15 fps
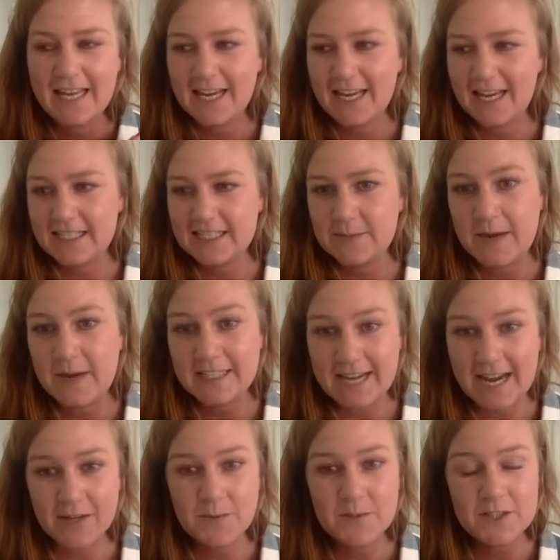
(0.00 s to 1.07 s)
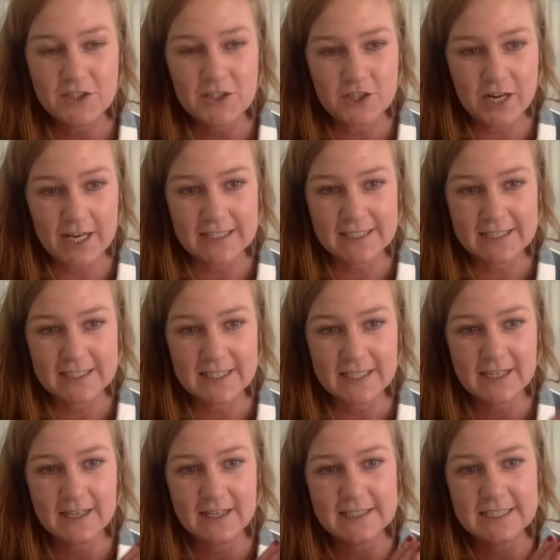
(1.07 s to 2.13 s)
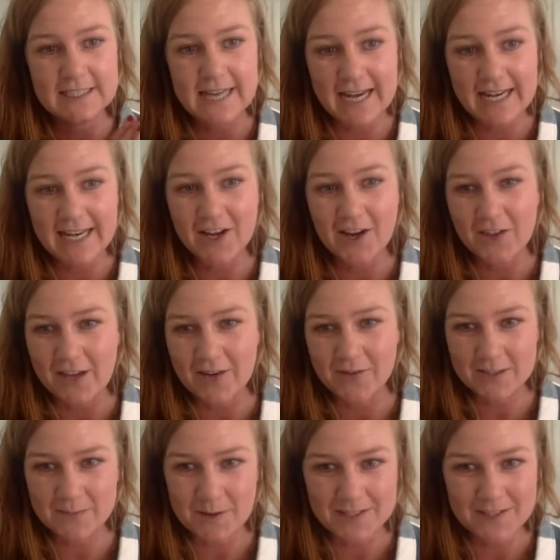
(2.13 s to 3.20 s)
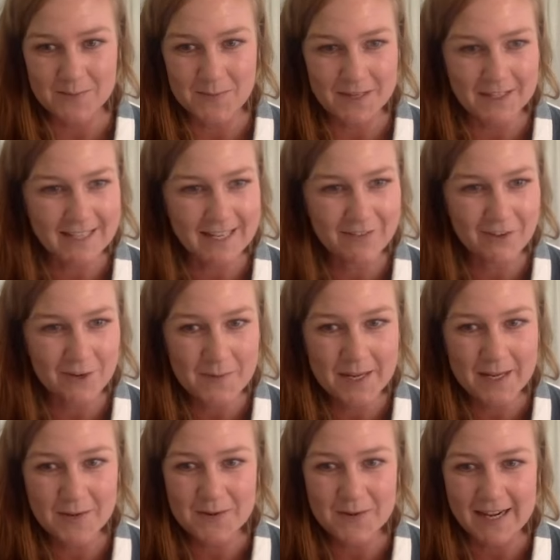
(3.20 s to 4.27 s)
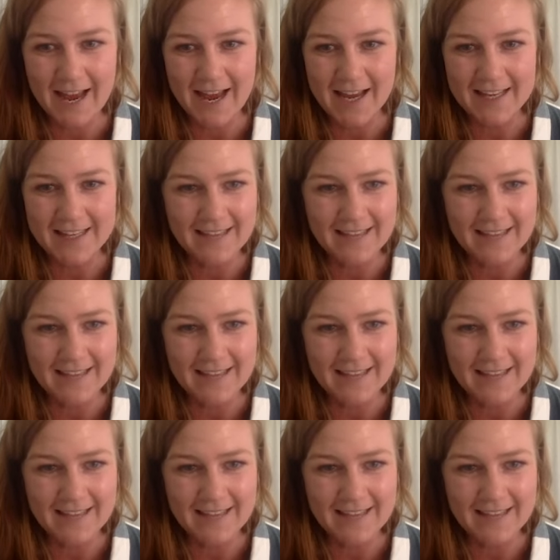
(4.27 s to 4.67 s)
And my dad was just taking on that responsibility for me when I,